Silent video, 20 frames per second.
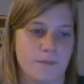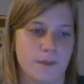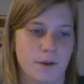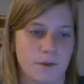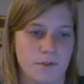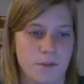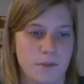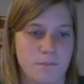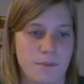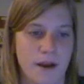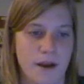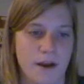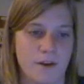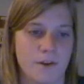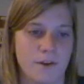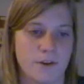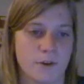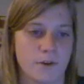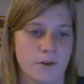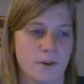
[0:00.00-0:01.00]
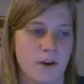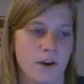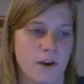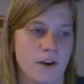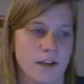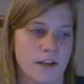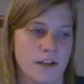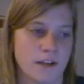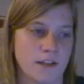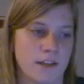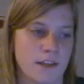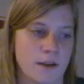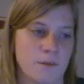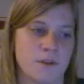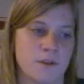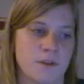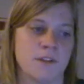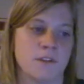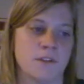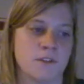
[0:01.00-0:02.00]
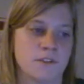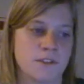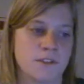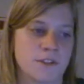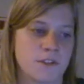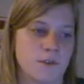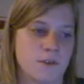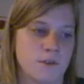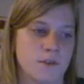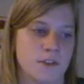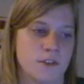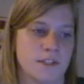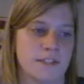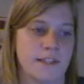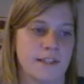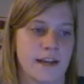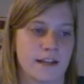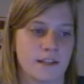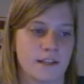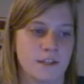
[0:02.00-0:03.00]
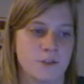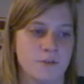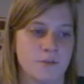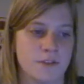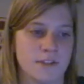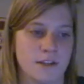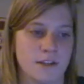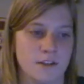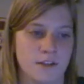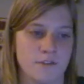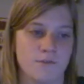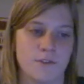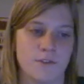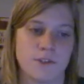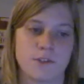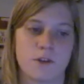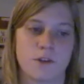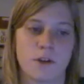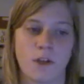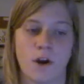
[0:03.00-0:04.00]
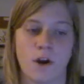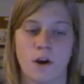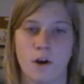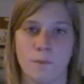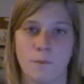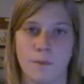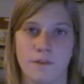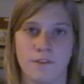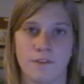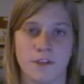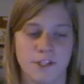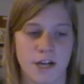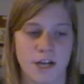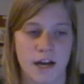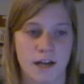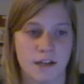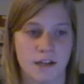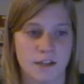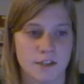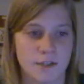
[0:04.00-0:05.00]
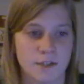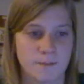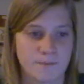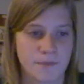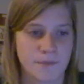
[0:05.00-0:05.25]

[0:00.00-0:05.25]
of the parent or guardian that results or is likely to result in physical harm of the child.